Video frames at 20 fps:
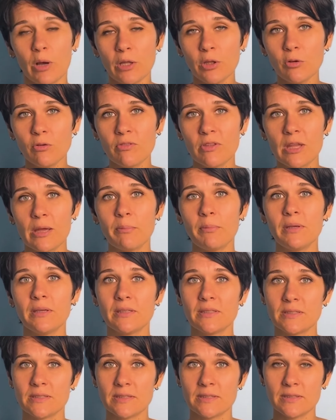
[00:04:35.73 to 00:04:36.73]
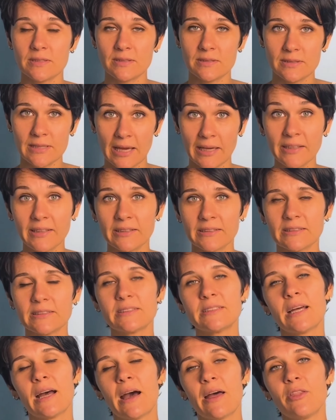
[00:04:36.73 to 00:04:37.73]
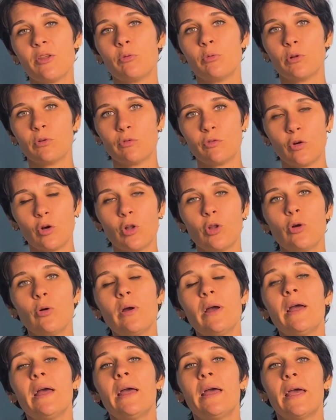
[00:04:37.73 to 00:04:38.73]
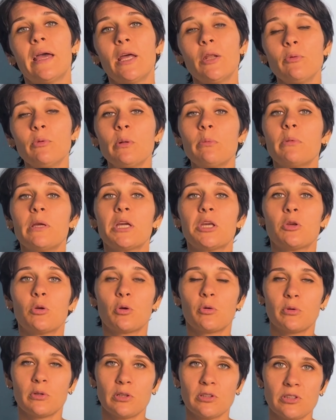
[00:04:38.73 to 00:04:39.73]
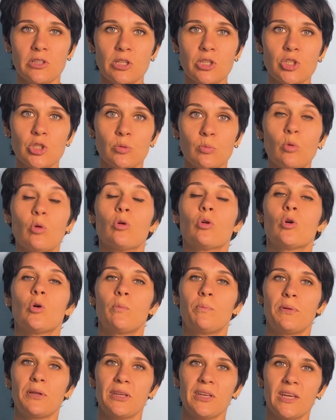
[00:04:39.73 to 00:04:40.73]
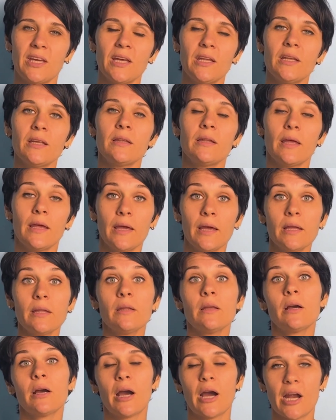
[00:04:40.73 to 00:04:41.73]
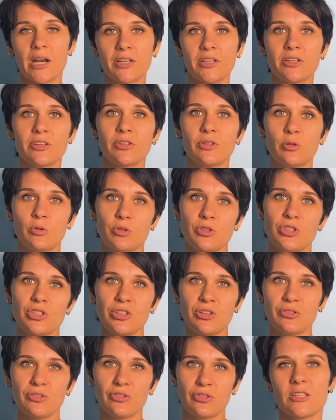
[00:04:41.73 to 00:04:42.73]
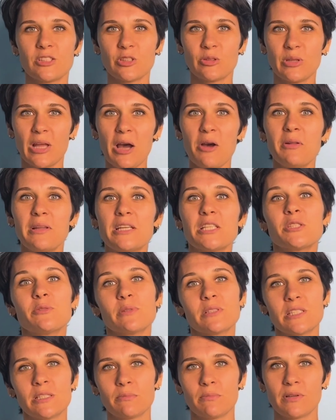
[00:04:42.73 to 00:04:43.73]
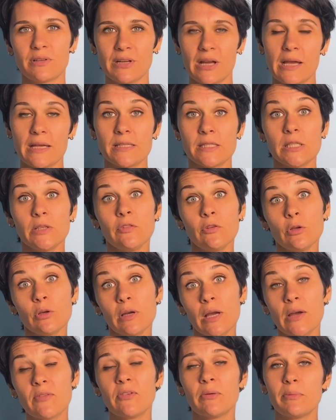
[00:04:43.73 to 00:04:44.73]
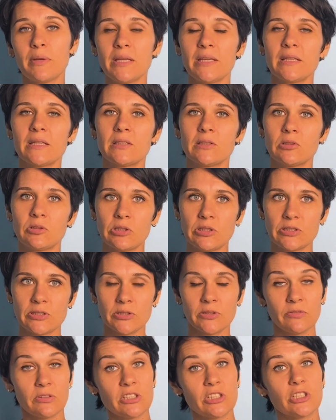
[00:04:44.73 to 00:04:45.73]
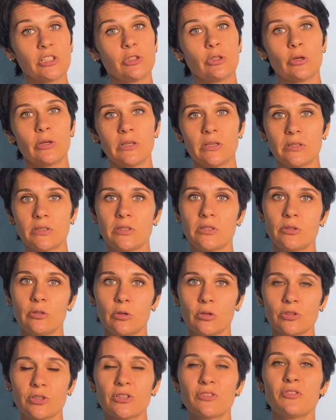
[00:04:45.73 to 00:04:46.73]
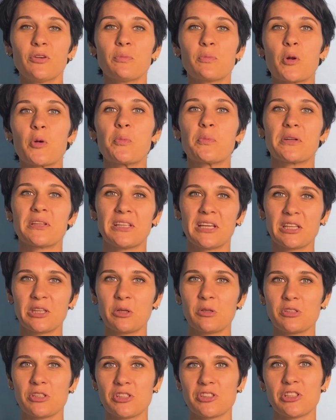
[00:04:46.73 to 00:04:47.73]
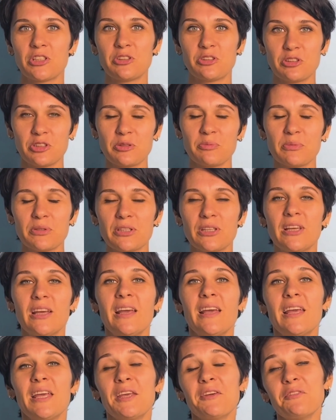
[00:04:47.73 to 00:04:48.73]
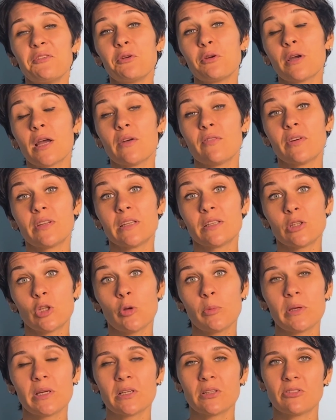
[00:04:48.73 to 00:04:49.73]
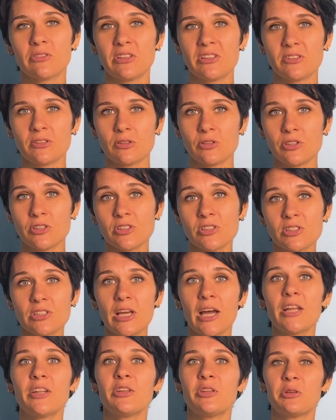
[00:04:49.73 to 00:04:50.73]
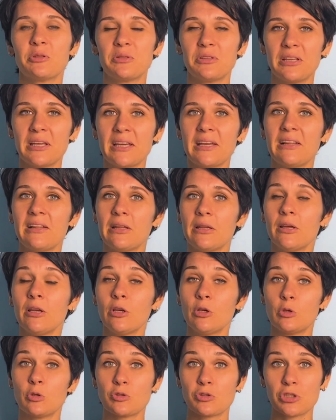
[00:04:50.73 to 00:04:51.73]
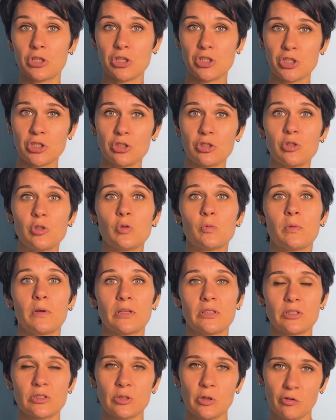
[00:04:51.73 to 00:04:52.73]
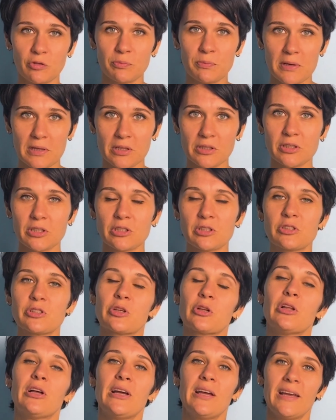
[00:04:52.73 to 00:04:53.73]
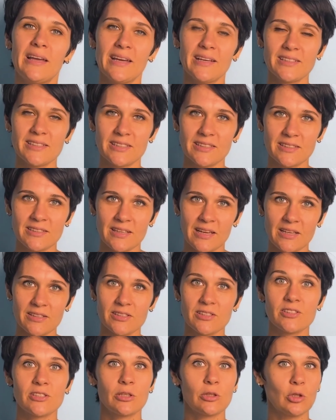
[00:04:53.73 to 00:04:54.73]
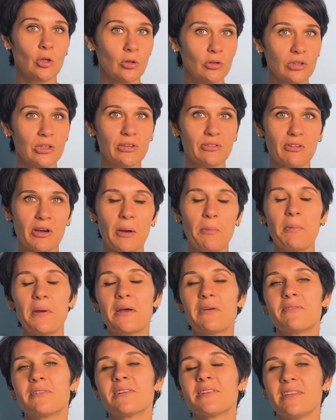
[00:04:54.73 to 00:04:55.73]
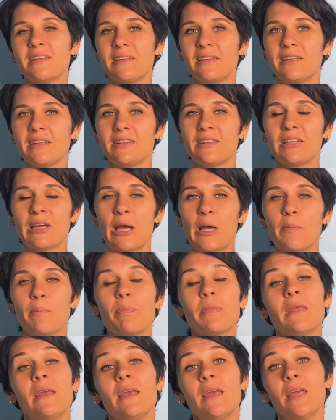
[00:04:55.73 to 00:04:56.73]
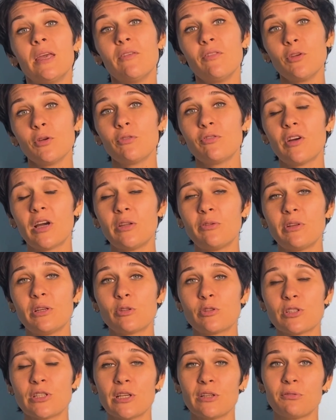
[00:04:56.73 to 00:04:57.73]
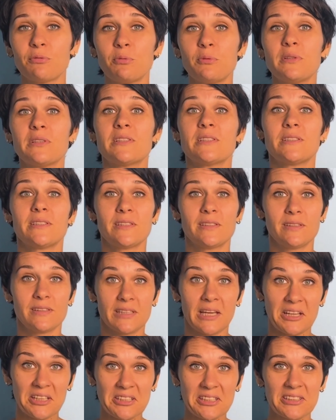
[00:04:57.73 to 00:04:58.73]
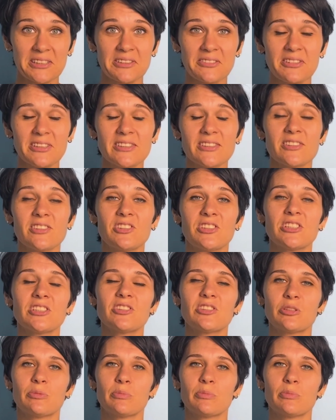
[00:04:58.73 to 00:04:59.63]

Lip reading: one of them is tightens, other will follow and will make your equalization more complicated and harder to achieve. So now let's summarize. If you have a medical reason, visit your ENT doctor for proper diagnosis and treatment. If you have anatomical reason, just start your daily eustachian tube and soft palate control exercises and don't give up, everything needs time. If you find yourself with technical reasons, just